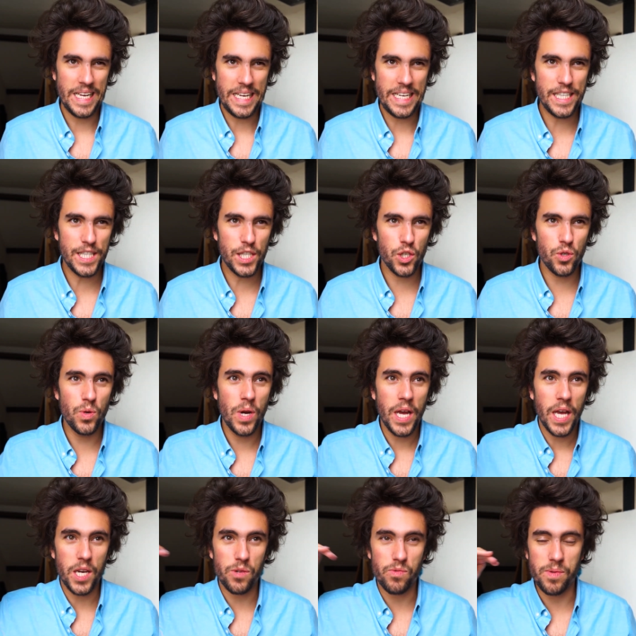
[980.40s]
into
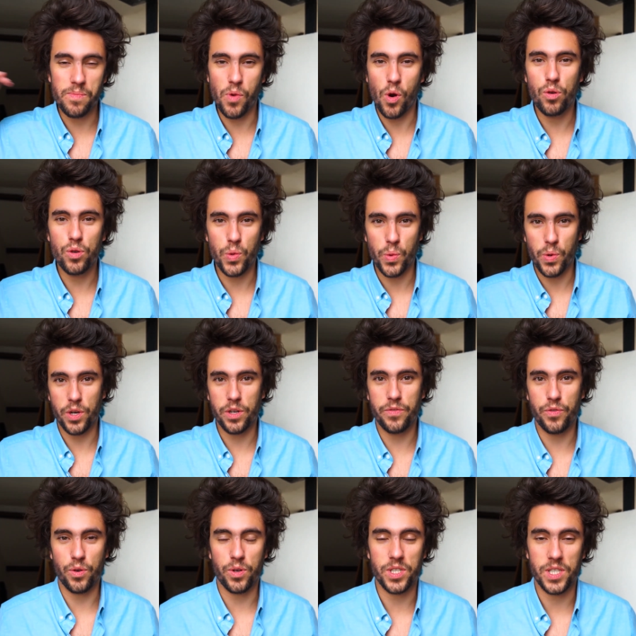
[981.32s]
a remote
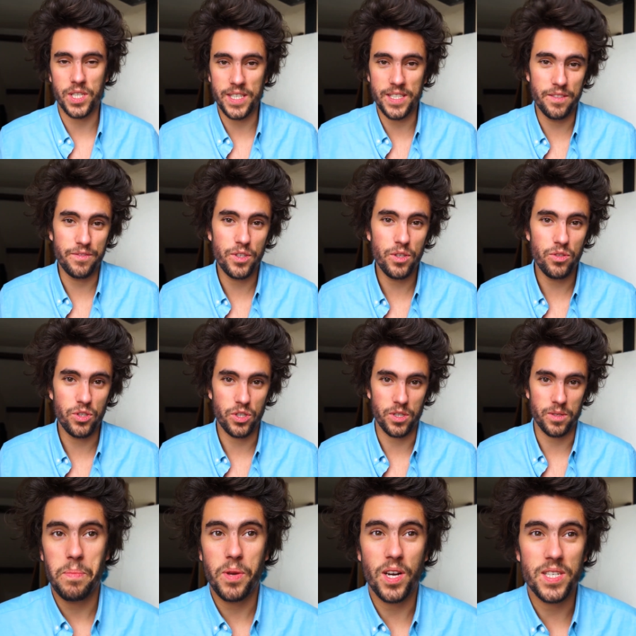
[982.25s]
workforce in the future.
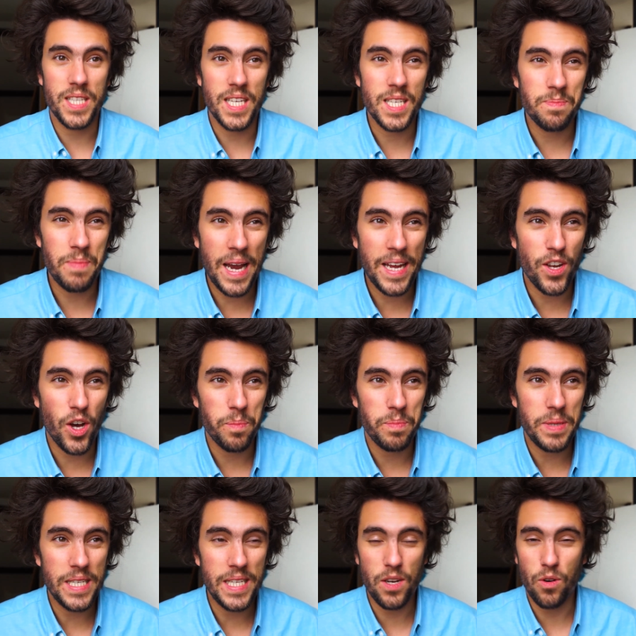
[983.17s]
Because this might not
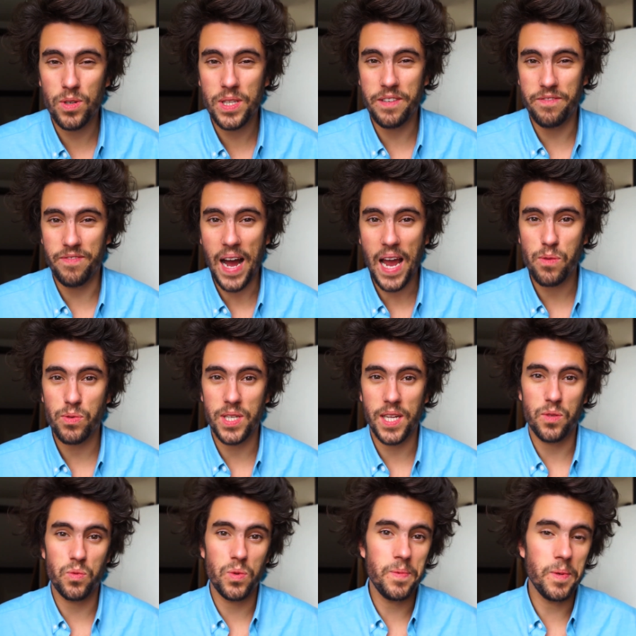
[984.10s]
be the only virus
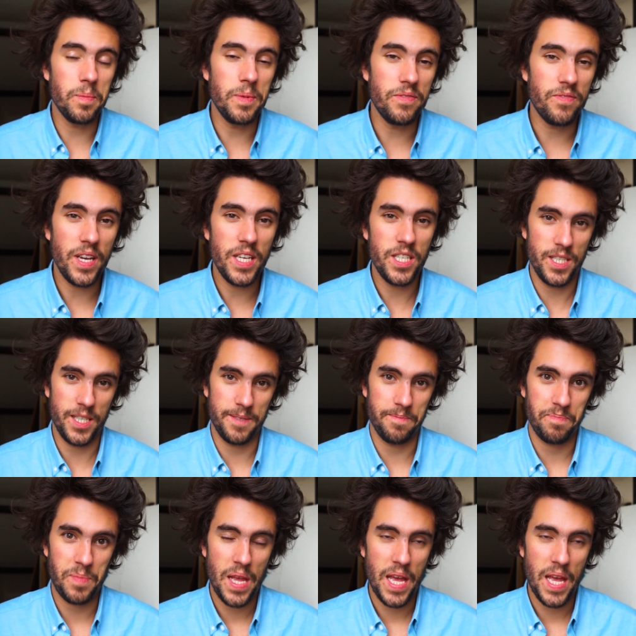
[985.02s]
that we will be facing.